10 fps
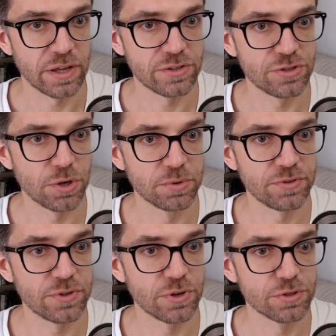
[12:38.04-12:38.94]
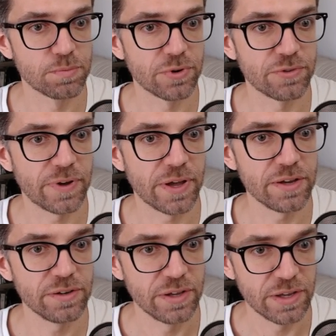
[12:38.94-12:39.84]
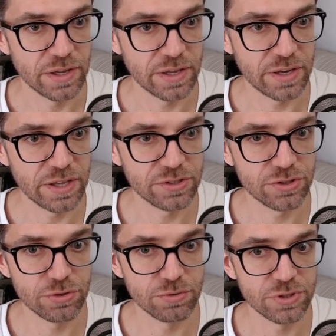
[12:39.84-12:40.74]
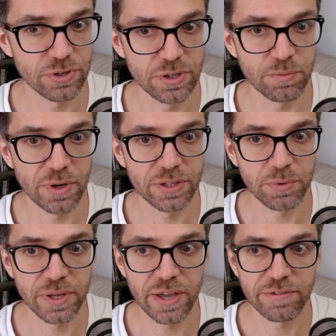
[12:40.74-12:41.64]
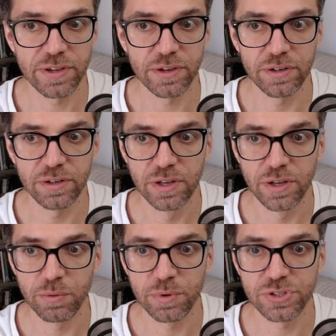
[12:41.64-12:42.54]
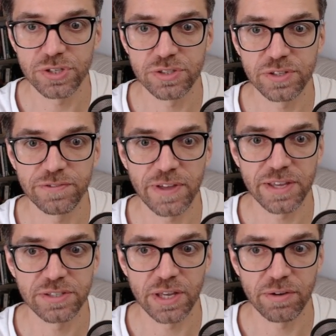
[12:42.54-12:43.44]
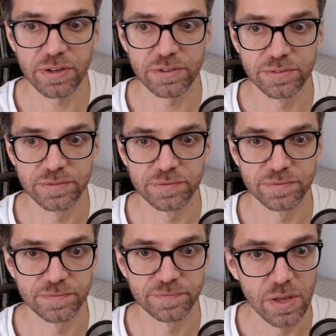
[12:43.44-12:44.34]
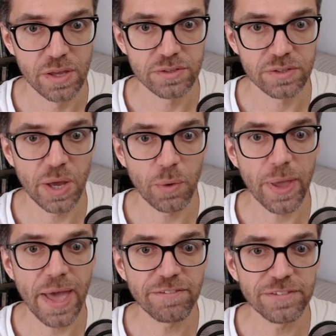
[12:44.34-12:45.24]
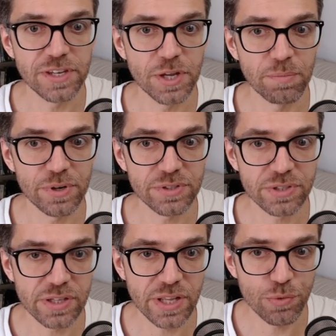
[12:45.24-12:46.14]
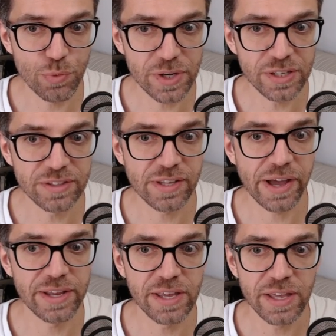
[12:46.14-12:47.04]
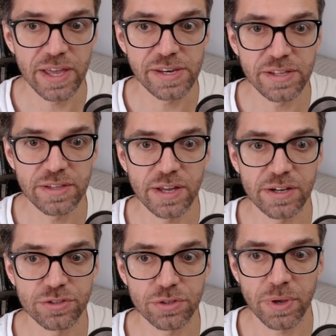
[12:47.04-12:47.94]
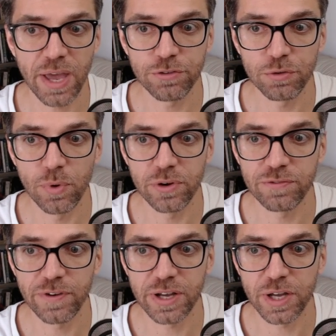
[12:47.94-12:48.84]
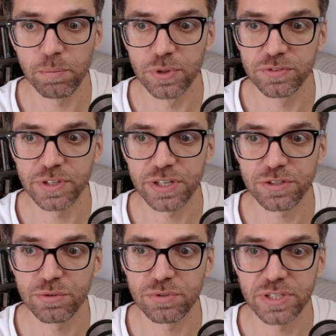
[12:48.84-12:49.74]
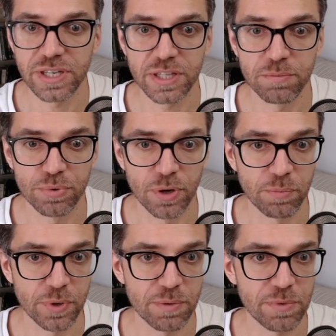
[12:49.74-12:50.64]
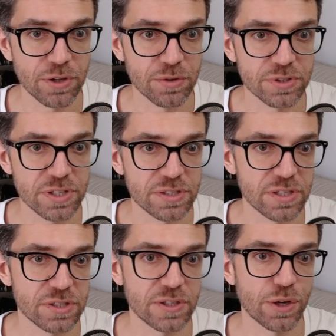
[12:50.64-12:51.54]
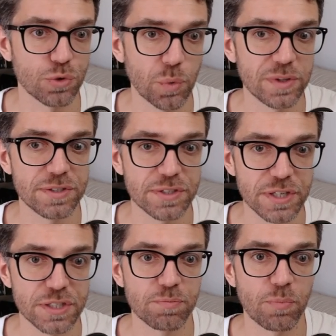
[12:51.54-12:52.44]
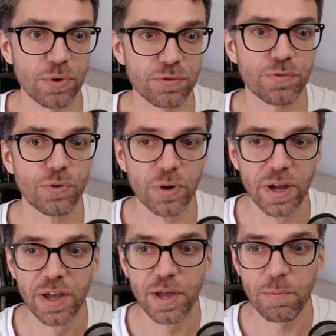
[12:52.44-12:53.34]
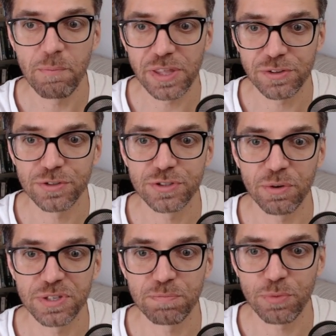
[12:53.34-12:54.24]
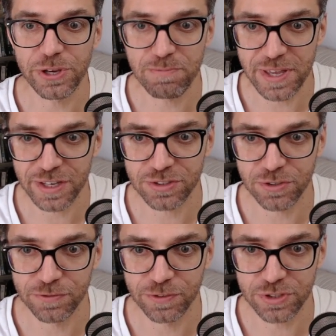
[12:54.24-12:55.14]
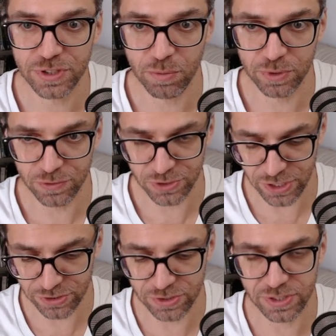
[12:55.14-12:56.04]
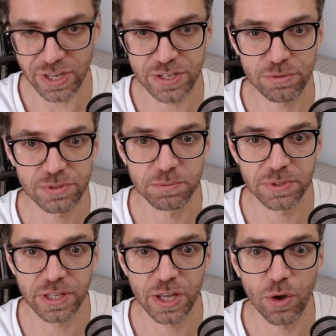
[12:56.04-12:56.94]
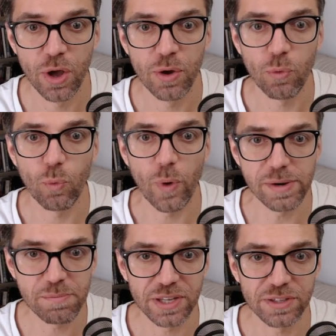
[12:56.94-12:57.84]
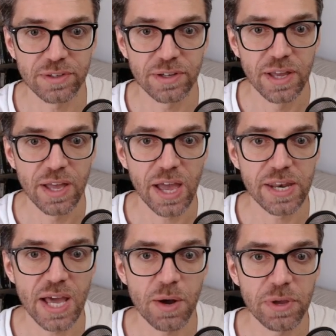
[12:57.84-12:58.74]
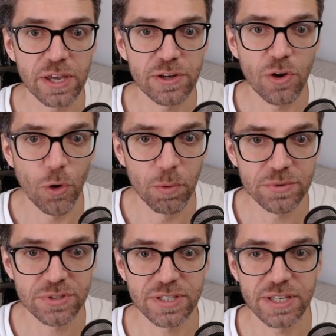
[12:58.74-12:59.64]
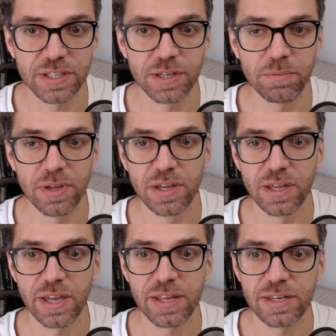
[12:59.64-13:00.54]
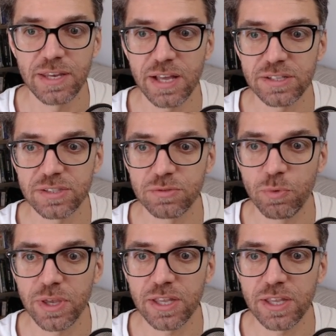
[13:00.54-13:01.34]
a geometry nodes modifier, and let's choose the only one that we have here, which is the face area. So now we have the numbers and they're really tiny and in there. So we have to modify a couple of things to see them properly because this is now 26.4 meters. So it's pretty big. So first I want to change the size to something like 1 meter, and now we can almost see them. And next we